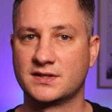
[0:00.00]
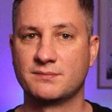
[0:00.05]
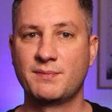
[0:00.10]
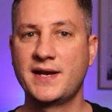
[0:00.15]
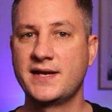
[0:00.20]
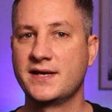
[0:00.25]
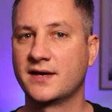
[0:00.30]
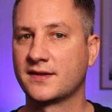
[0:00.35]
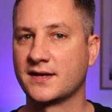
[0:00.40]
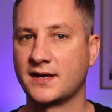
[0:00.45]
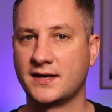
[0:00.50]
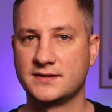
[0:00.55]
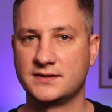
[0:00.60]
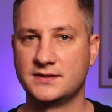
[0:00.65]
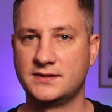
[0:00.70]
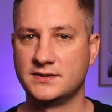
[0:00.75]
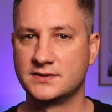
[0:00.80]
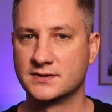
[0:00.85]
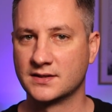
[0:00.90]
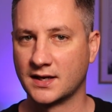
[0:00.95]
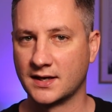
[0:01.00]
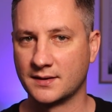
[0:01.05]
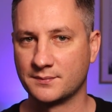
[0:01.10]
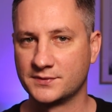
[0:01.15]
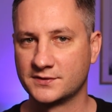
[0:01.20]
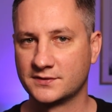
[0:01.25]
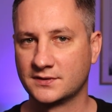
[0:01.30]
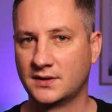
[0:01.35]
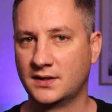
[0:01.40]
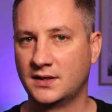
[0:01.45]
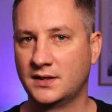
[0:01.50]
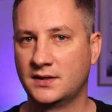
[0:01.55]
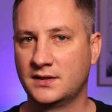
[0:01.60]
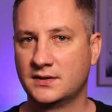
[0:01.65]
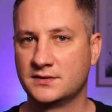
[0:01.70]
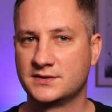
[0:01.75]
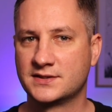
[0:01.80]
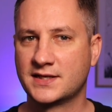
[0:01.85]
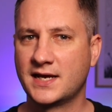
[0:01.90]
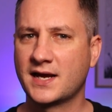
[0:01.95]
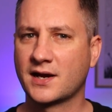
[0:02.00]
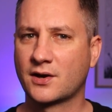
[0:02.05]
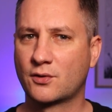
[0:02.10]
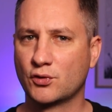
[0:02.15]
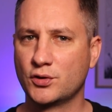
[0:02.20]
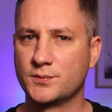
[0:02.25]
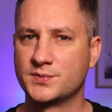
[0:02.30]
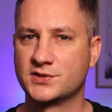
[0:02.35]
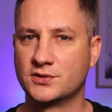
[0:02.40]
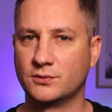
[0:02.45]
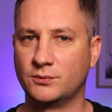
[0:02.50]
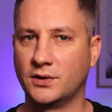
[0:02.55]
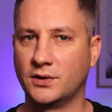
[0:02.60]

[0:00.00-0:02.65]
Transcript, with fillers: and many other entity types. To get groups to